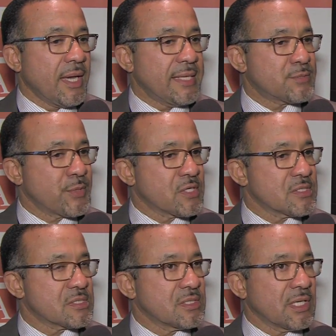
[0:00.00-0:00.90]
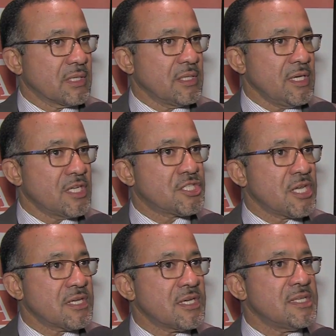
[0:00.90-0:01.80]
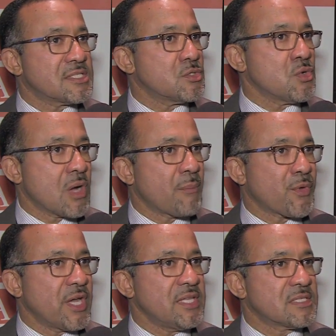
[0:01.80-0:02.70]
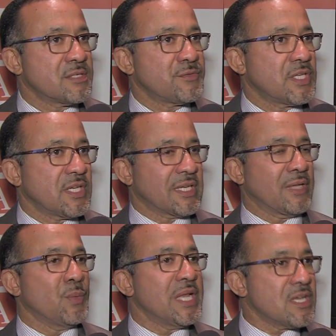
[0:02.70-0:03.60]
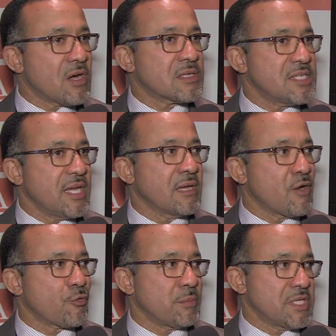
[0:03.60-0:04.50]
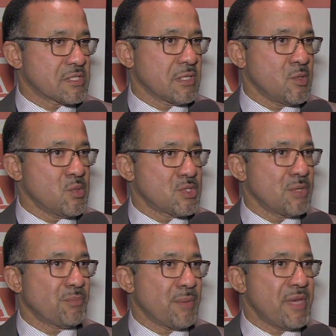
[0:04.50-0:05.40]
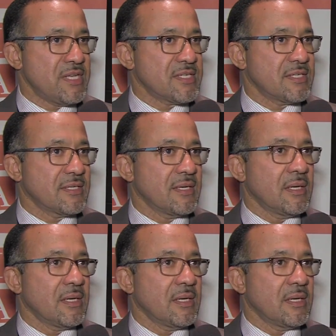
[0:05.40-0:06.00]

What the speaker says: it's because the agenda is so comprehensive that it will not take governments alone to implement it.